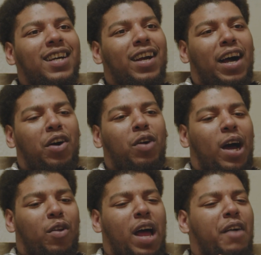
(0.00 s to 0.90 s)

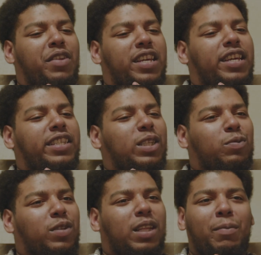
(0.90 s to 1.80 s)
I don't have any issues
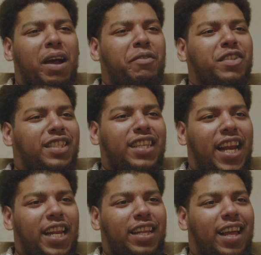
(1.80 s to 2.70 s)
with them. I haven't seen
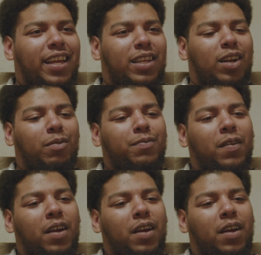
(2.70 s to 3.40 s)
any, like, you know,